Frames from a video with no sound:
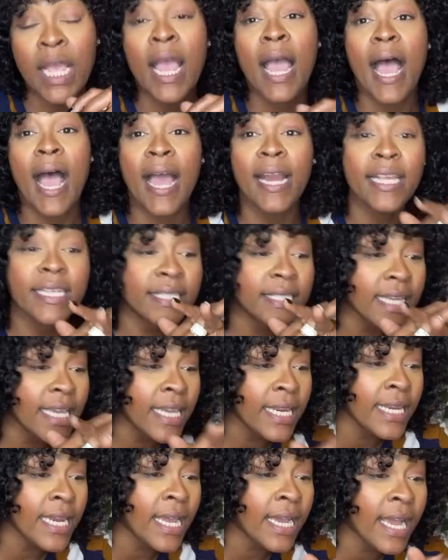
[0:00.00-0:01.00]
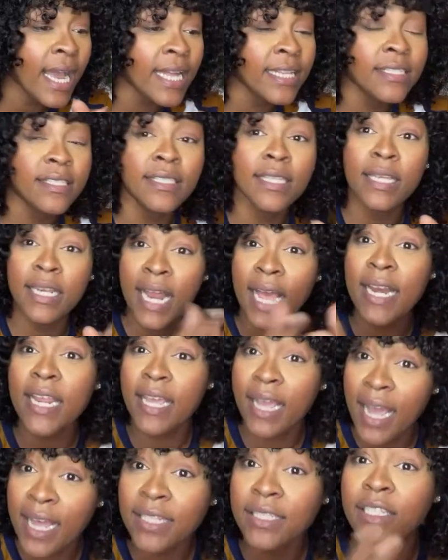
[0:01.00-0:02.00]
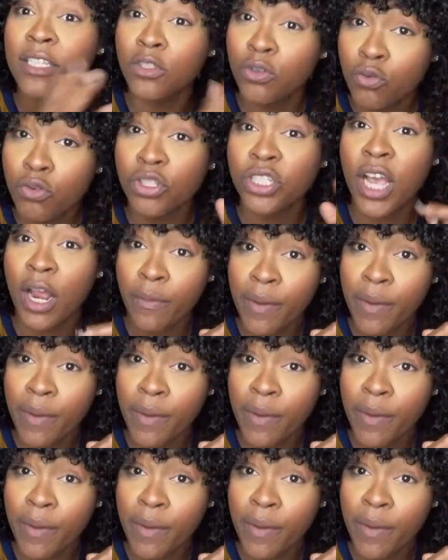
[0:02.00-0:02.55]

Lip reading: And it's in the constitution